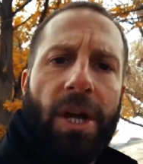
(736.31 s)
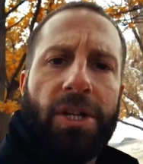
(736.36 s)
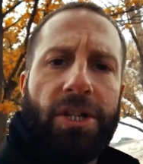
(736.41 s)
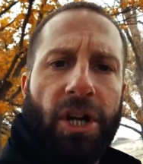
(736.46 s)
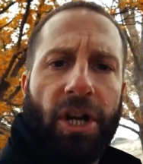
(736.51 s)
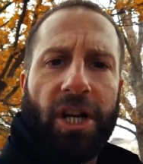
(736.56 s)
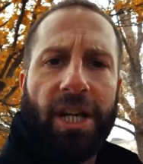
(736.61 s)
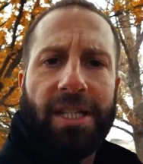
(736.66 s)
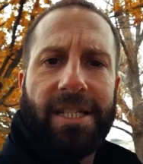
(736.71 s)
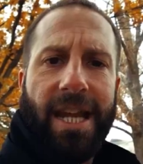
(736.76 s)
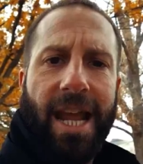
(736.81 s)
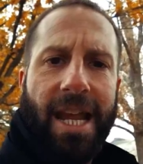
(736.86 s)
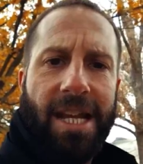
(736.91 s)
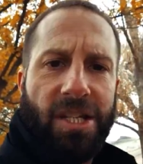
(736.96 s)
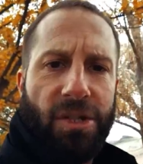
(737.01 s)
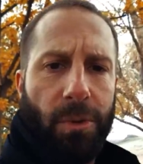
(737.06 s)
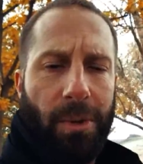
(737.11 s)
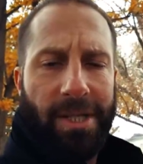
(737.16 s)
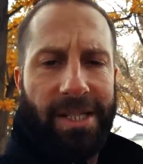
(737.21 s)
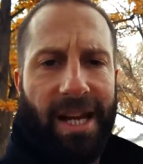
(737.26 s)
took a date
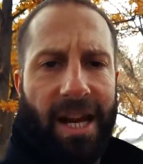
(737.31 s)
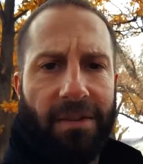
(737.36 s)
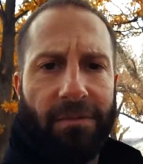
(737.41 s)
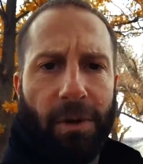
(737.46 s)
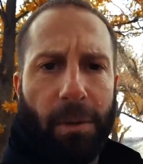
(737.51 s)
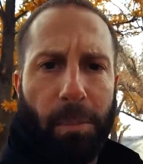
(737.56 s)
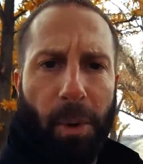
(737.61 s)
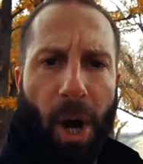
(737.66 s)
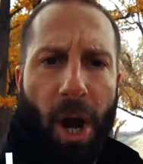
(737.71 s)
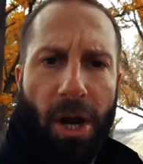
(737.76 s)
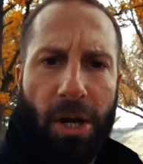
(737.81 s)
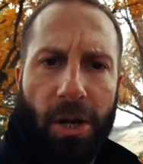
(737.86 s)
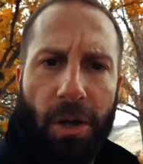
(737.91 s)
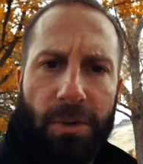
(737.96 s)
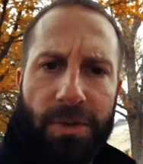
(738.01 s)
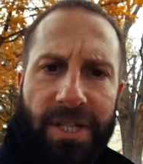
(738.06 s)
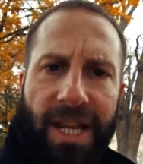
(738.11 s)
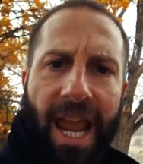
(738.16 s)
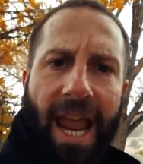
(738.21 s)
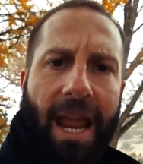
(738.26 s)
to a Denver
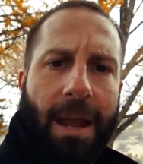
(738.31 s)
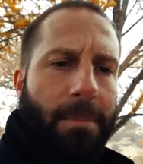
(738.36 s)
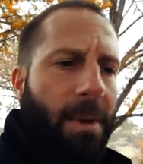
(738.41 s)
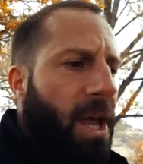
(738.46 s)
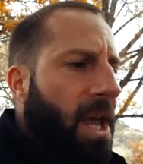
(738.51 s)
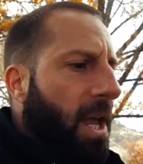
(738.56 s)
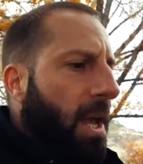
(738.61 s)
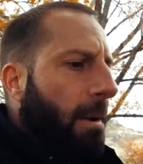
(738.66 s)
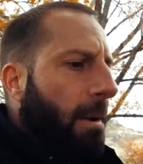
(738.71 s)
Broncos game.